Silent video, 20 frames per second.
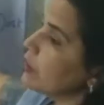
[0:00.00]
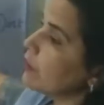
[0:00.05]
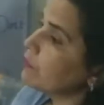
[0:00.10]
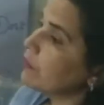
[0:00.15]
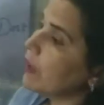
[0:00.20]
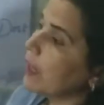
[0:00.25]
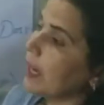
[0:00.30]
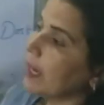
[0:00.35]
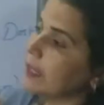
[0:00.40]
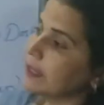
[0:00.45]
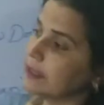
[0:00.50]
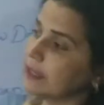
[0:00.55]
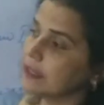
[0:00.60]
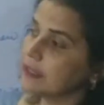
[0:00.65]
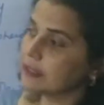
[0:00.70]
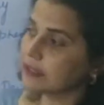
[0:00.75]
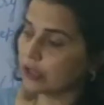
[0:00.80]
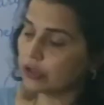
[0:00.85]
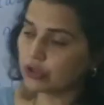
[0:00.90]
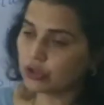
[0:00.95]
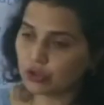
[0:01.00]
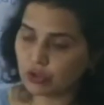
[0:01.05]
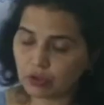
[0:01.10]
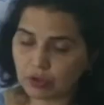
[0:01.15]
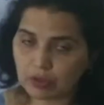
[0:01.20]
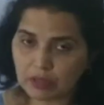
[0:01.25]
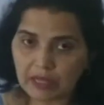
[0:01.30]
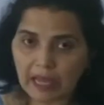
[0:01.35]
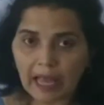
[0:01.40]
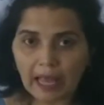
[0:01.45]
of the 18th
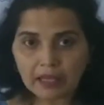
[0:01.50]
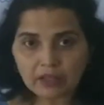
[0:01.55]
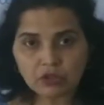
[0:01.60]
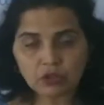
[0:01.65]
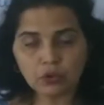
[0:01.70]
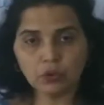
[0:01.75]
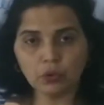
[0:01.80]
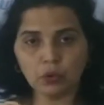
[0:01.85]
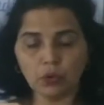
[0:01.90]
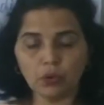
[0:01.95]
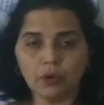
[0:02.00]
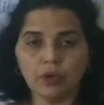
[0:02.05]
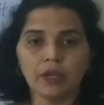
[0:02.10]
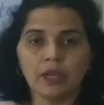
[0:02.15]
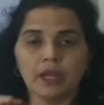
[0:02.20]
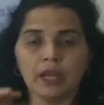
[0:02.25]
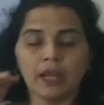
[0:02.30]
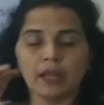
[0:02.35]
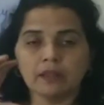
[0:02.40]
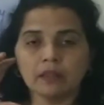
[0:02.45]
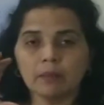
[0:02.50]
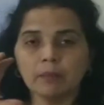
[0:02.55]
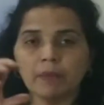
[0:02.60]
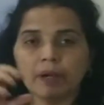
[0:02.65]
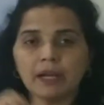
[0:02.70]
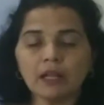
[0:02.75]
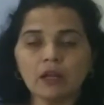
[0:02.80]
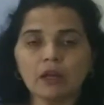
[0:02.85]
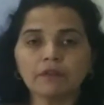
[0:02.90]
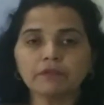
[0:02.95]
century? As you know, in the
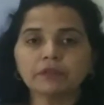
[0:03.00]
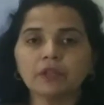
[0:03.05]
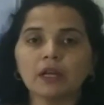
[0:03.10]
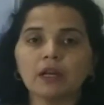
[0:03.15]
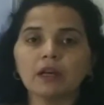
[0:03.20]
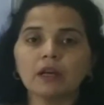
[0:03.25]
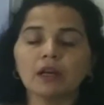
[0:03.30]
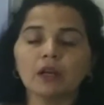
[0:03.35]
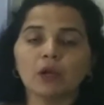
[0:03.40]
middle of the,